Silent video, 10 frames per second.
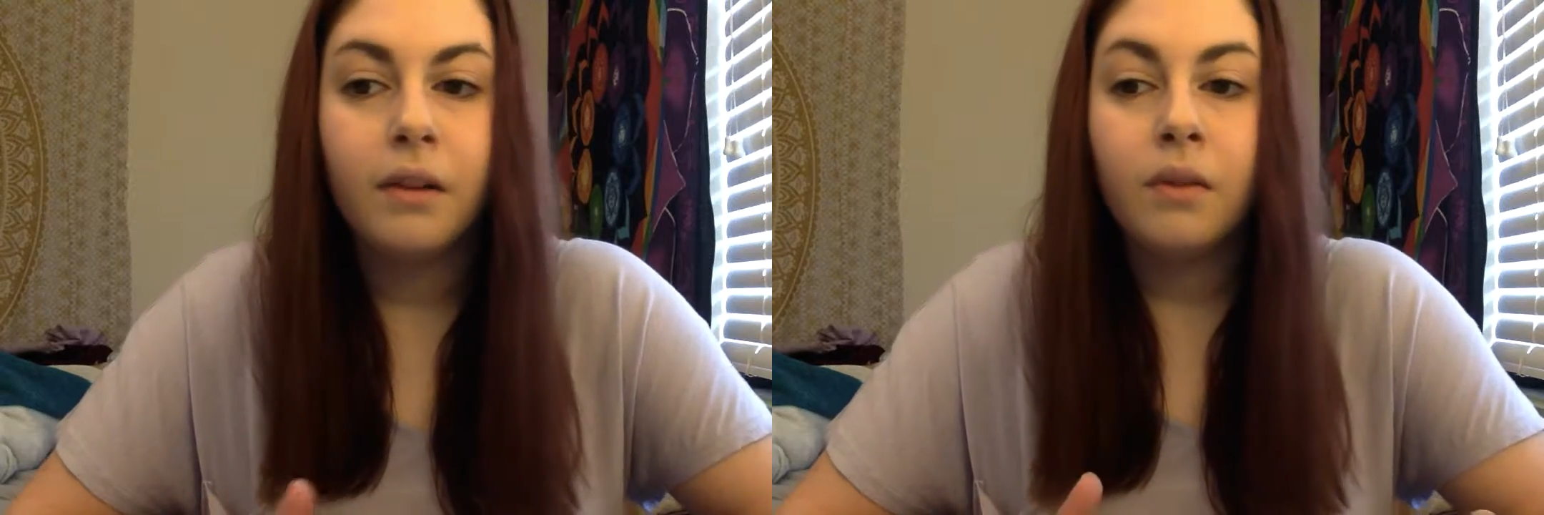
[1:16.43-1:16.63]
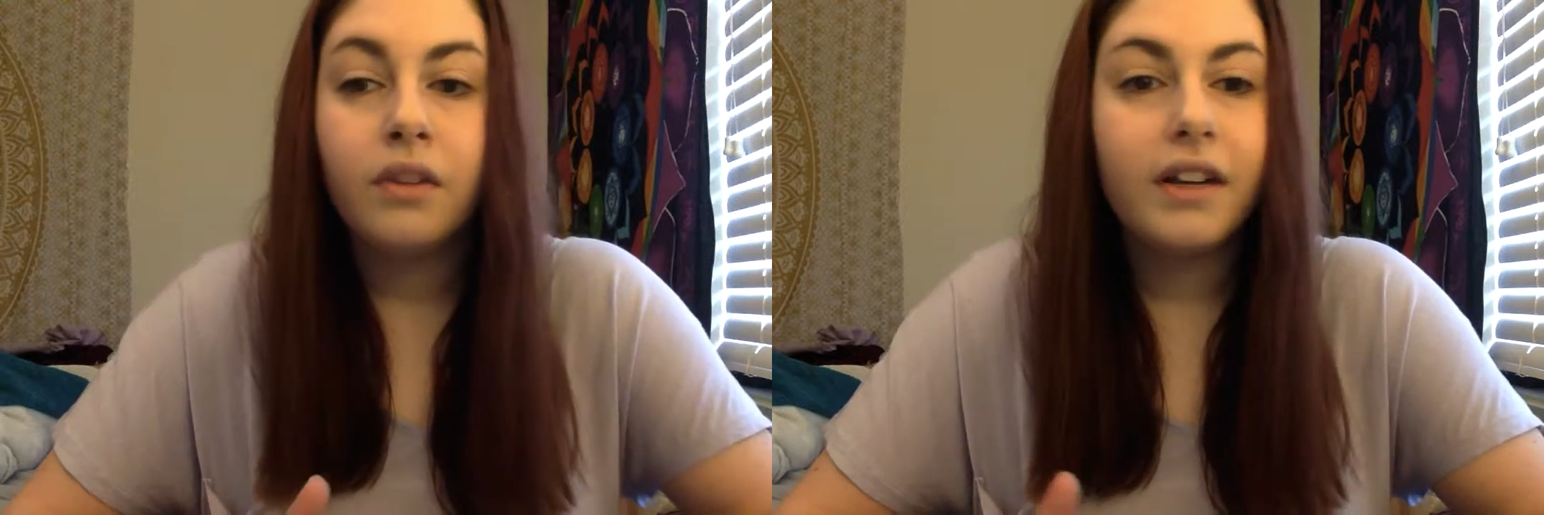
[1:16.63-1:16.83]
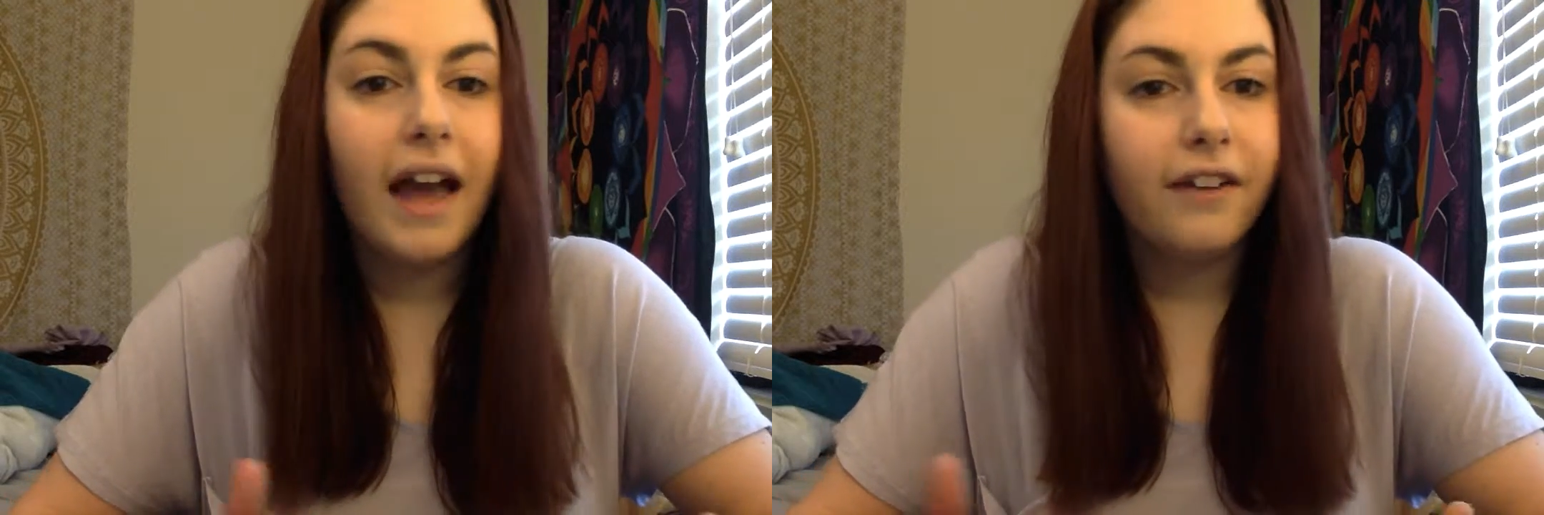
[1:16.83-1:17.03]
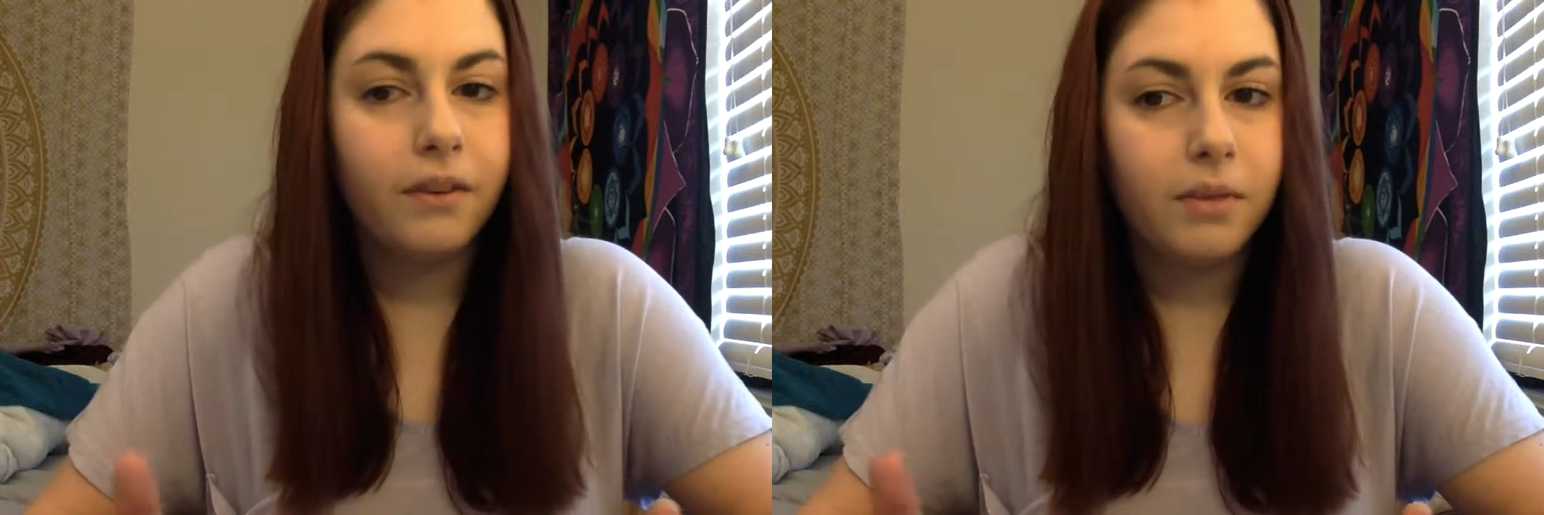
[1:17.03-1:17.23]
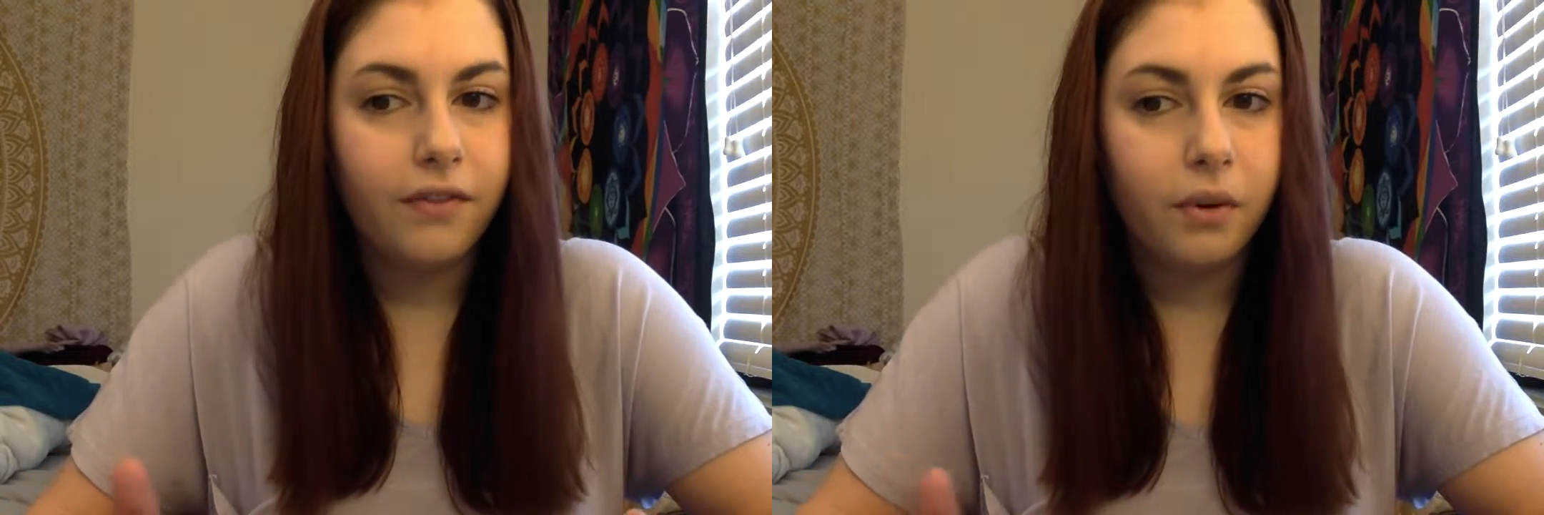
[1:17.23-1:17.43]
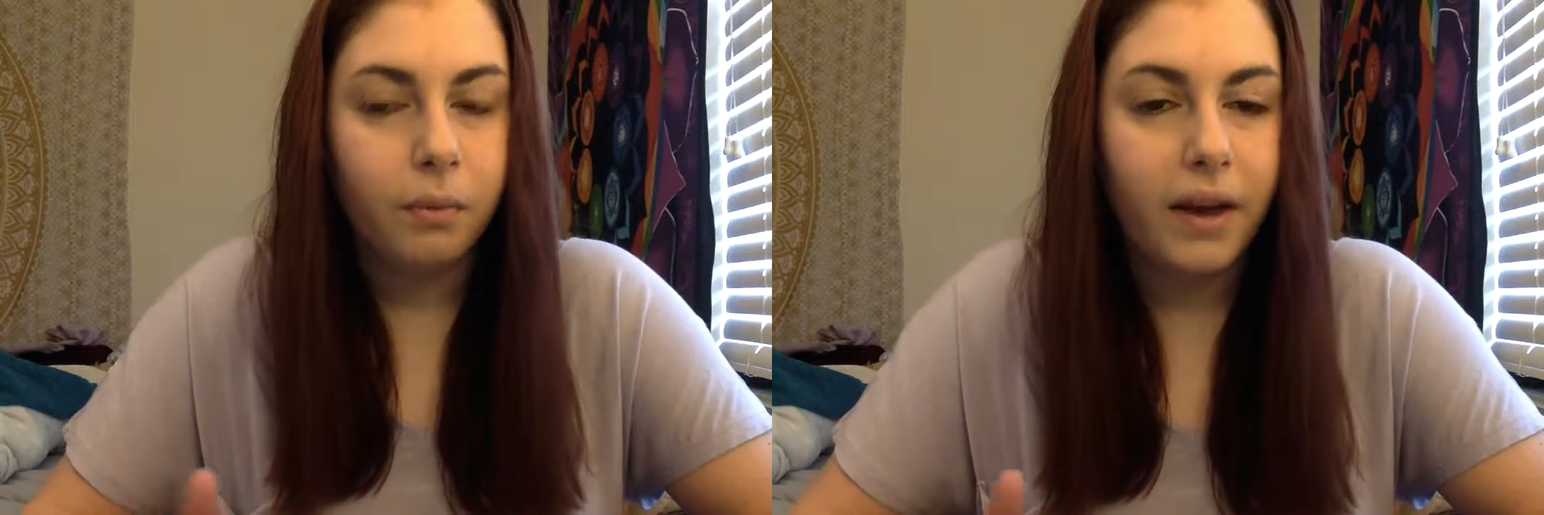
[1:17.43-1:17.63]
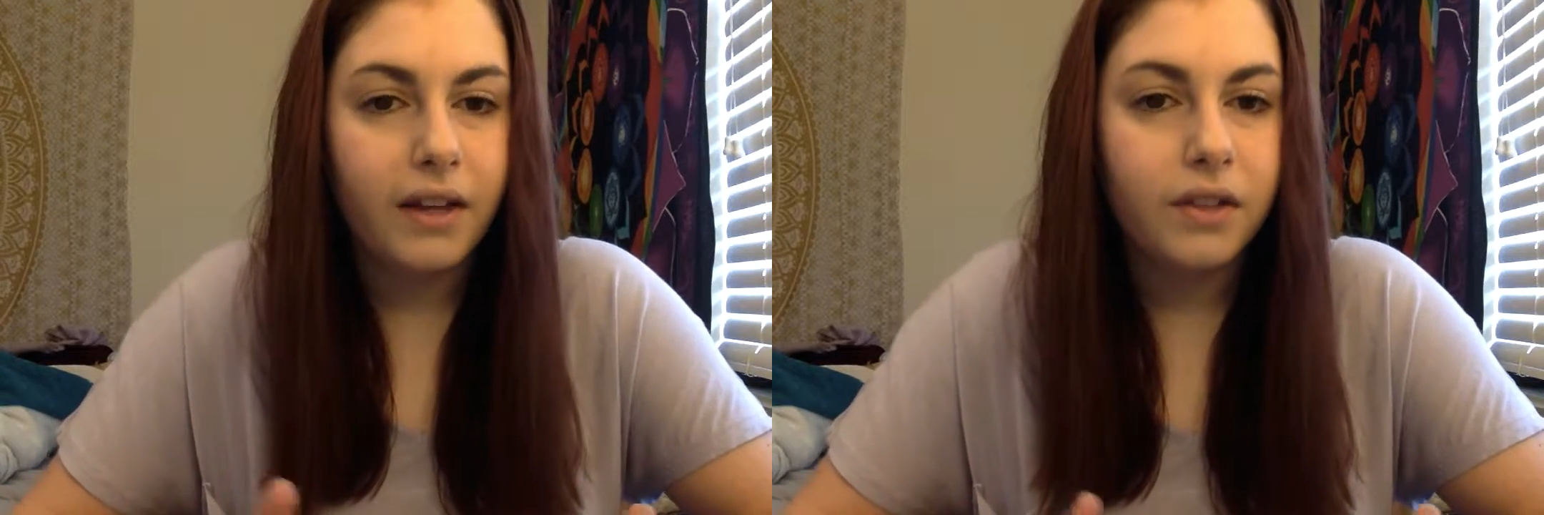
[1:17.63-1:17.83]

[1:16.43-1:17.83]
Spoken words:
look at it from different ways,